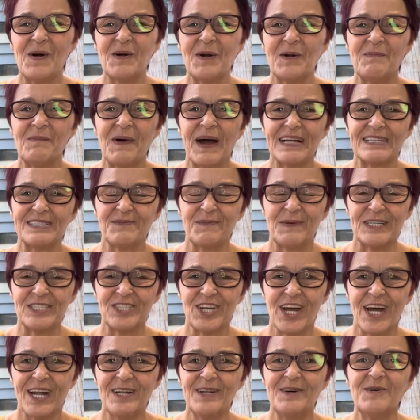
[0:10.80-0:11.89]
welcome back to my
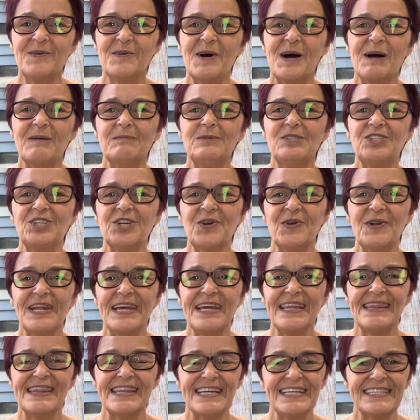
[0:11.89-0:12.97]
channel. I'm
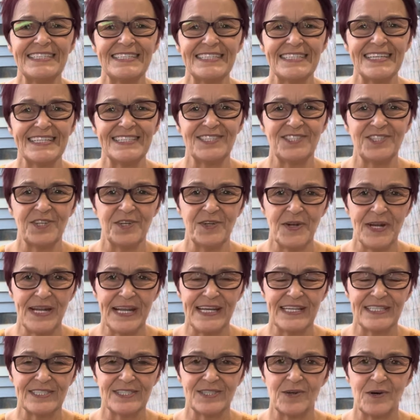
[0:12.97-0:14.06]
Julie. This is Julie
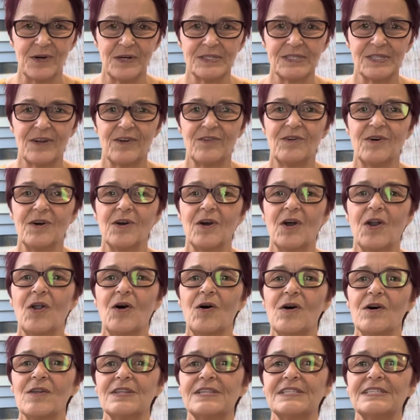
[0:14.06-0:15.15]
Sews Her Own
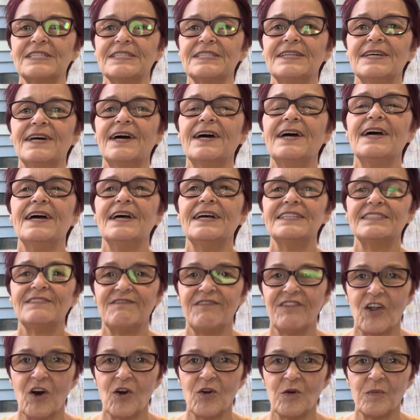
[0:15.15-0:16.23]
Clothes. It's
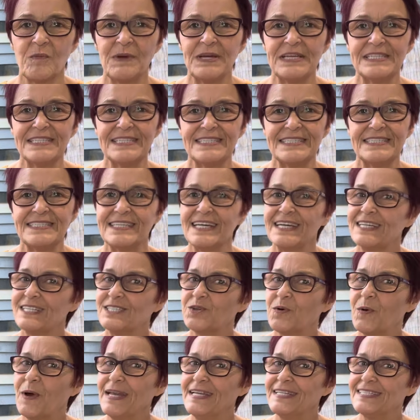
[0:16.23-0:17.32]
Vlogmas day
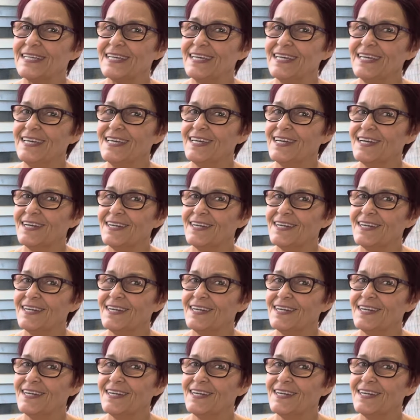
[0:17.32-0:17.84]
20.